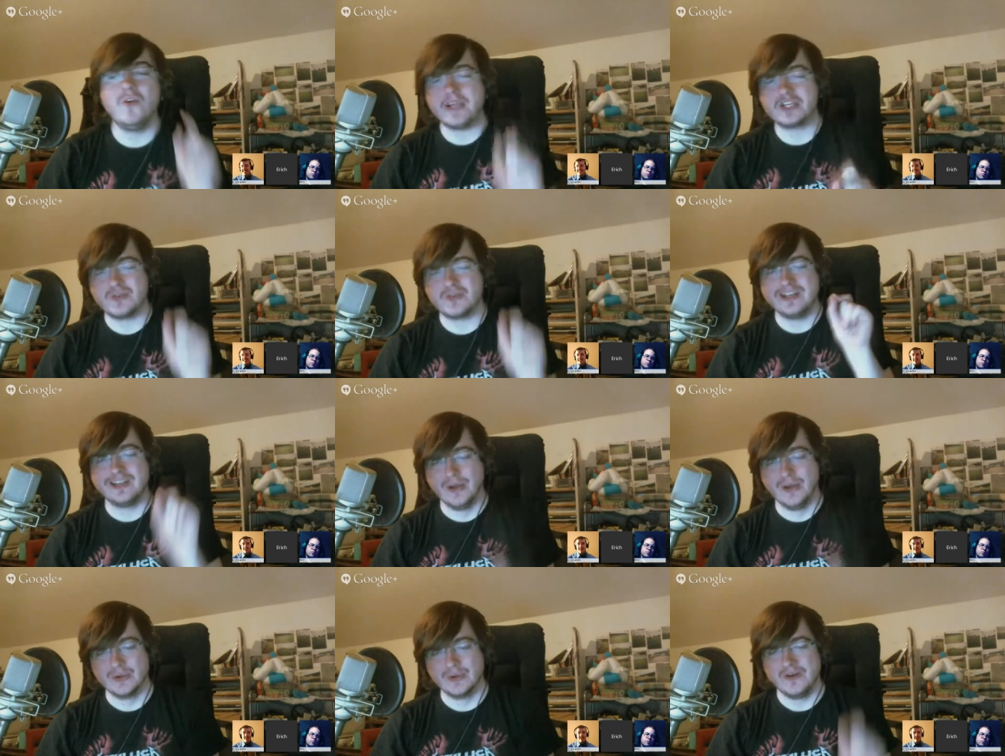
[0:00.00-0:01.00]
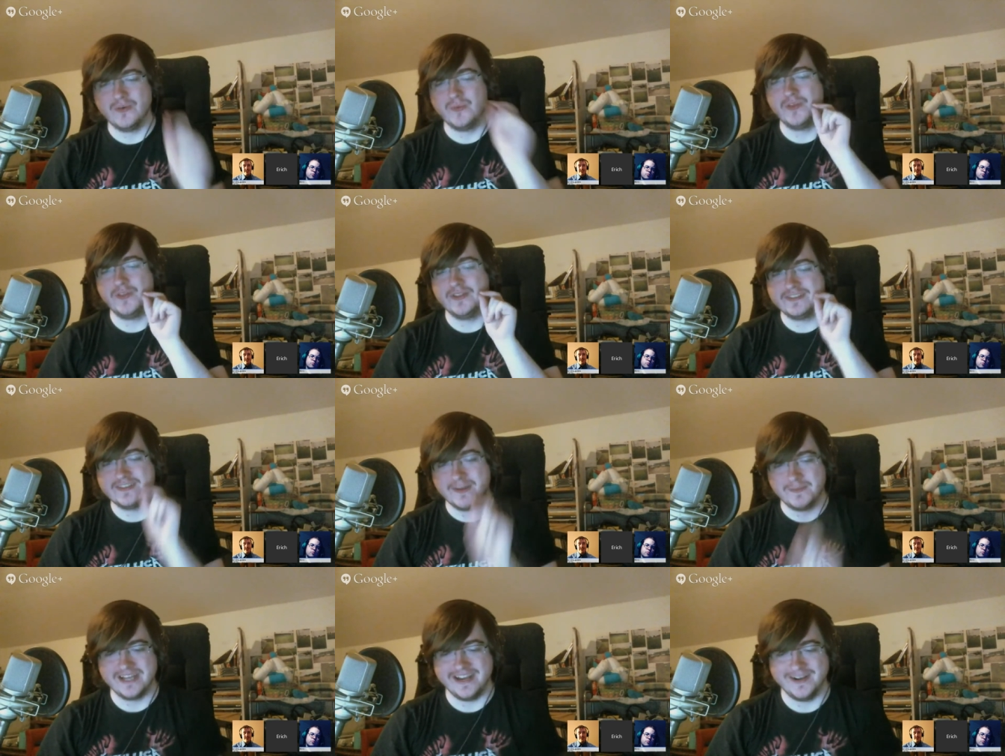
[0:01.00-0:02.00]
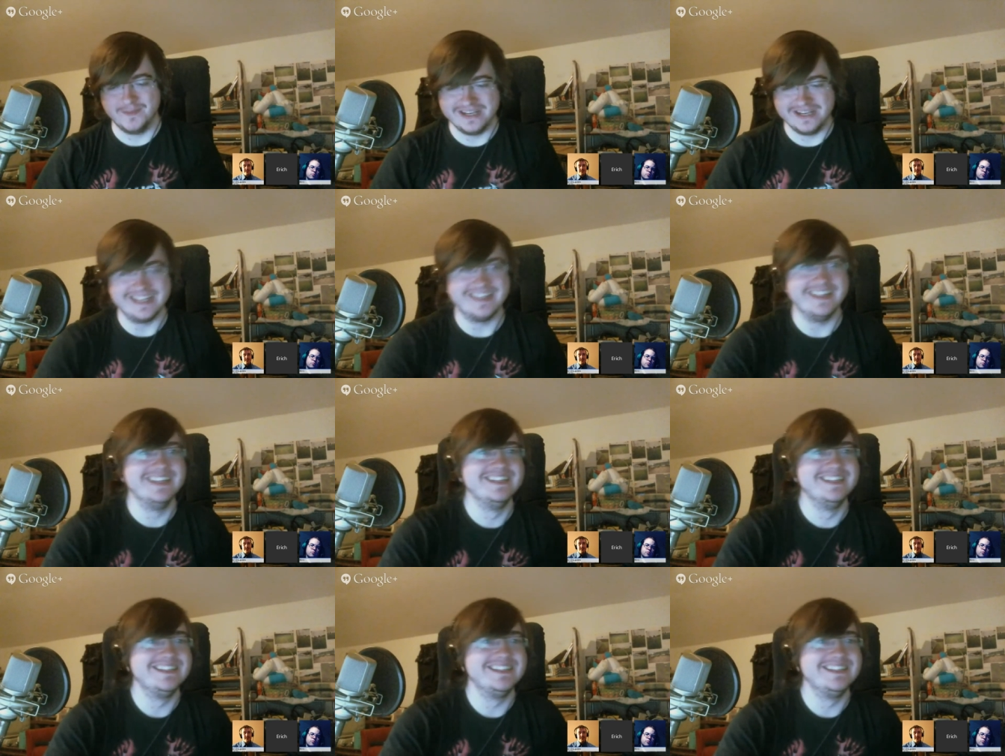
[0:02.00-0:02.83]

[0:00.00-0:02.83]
a Metroid logo with a subtitle beneath it.